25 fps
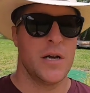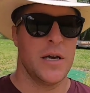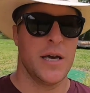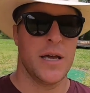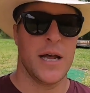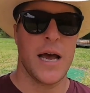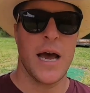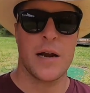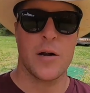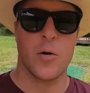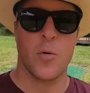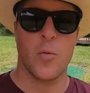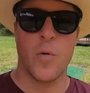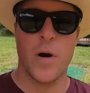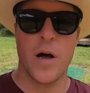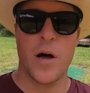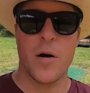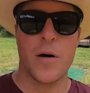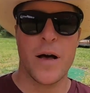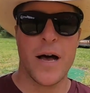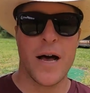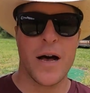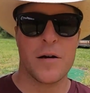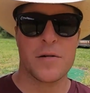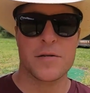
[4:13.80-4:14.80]
It had a
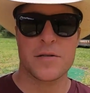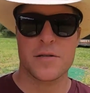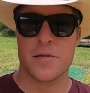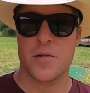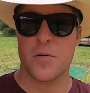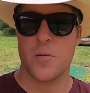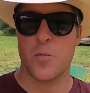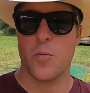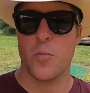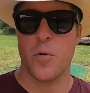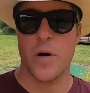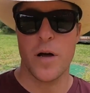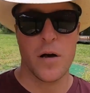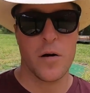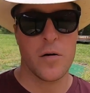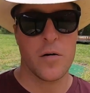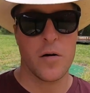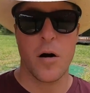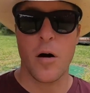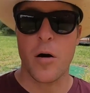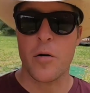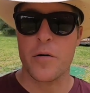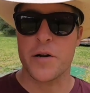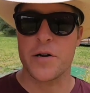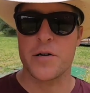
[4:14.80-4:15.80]
well house and a well
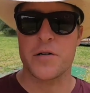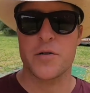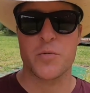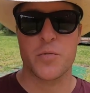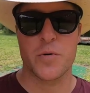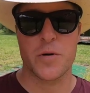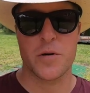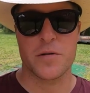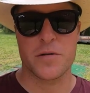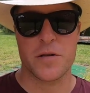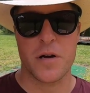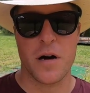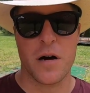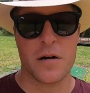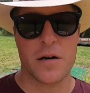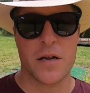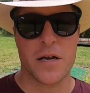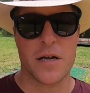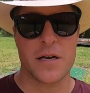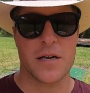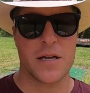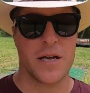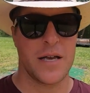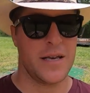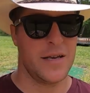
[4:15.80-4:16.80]
already drilled on
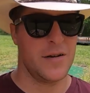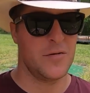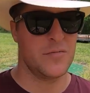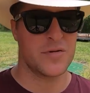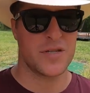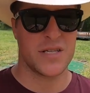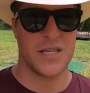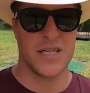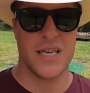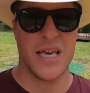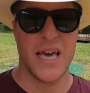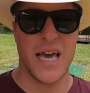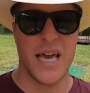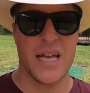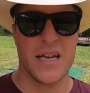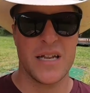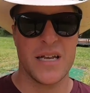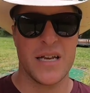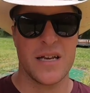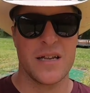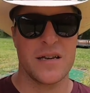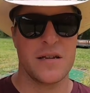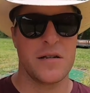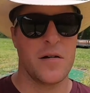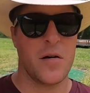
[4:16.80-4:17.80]
it. It was
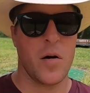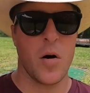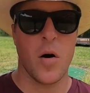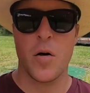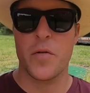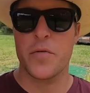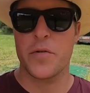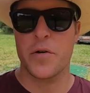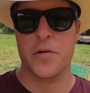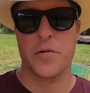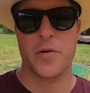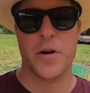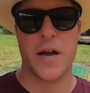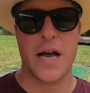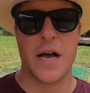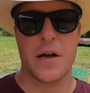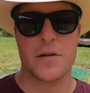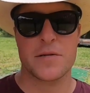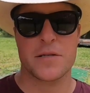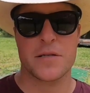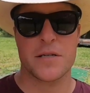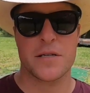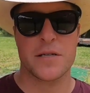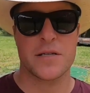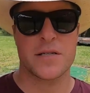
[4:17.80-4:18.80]
gated. All the other
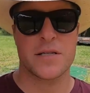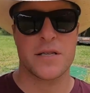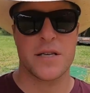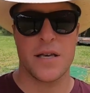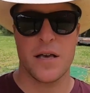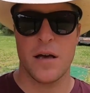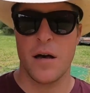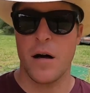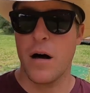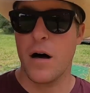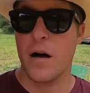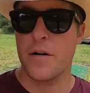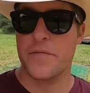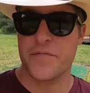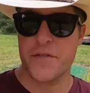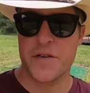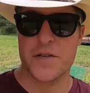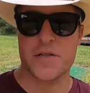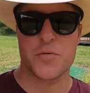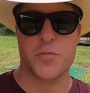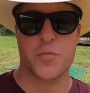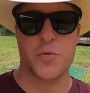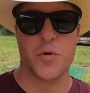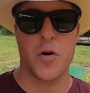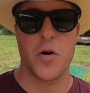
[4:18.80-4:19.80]
houses off
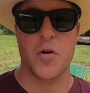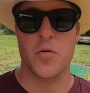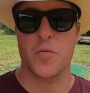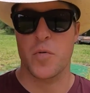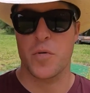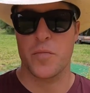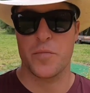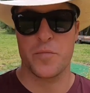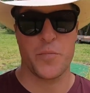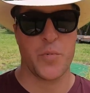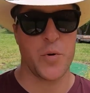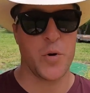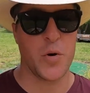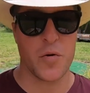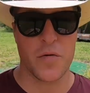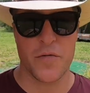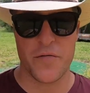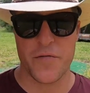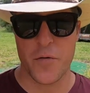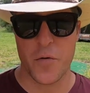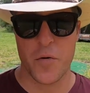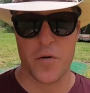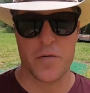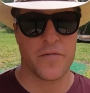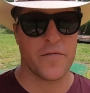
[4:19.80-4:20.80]
this road were
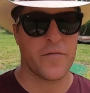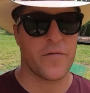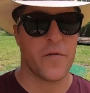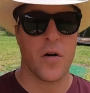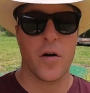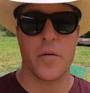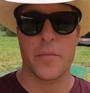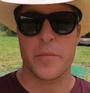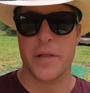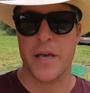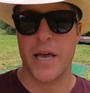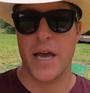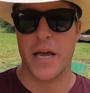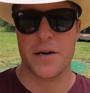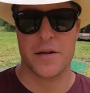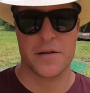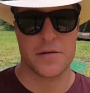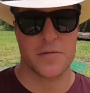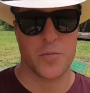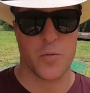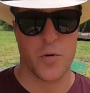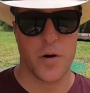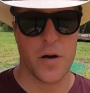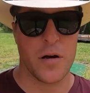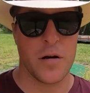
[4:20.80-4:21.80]
beautiful and farmland
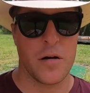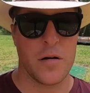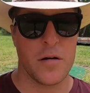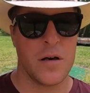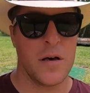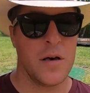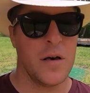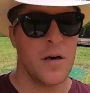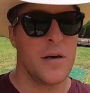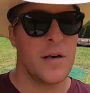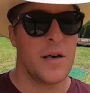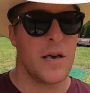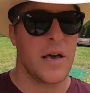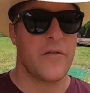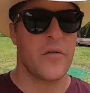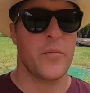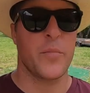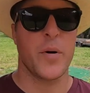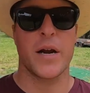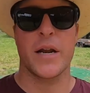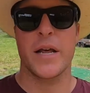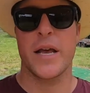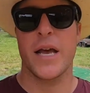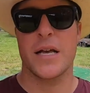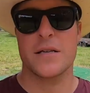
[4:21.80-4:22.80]
as well.
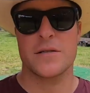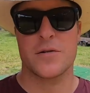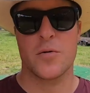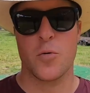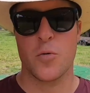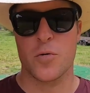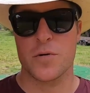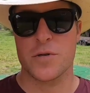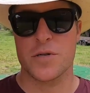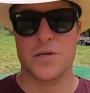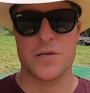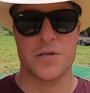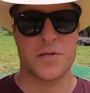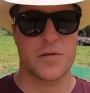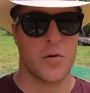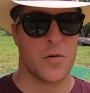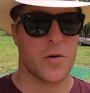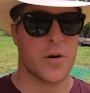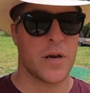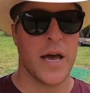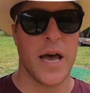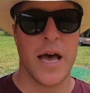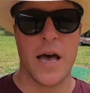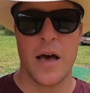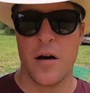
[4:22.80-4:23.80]
Everybody has horses or
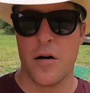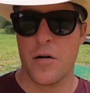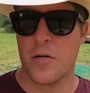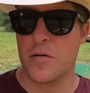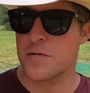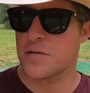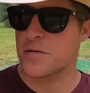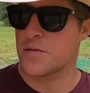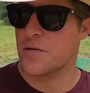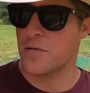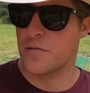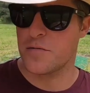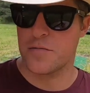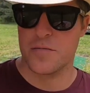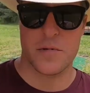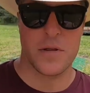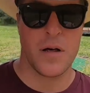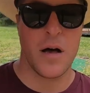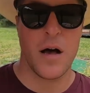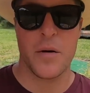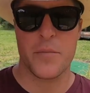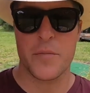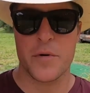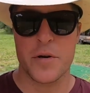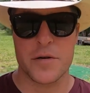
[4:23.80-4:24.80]
cows or
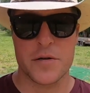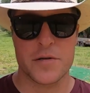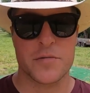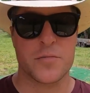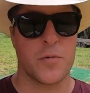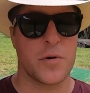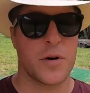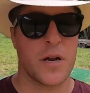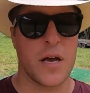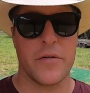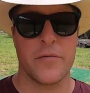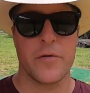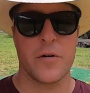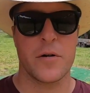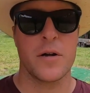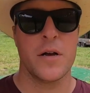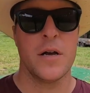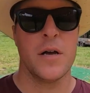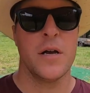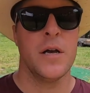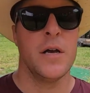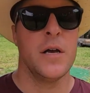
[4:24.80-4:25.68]
llamas, whatever.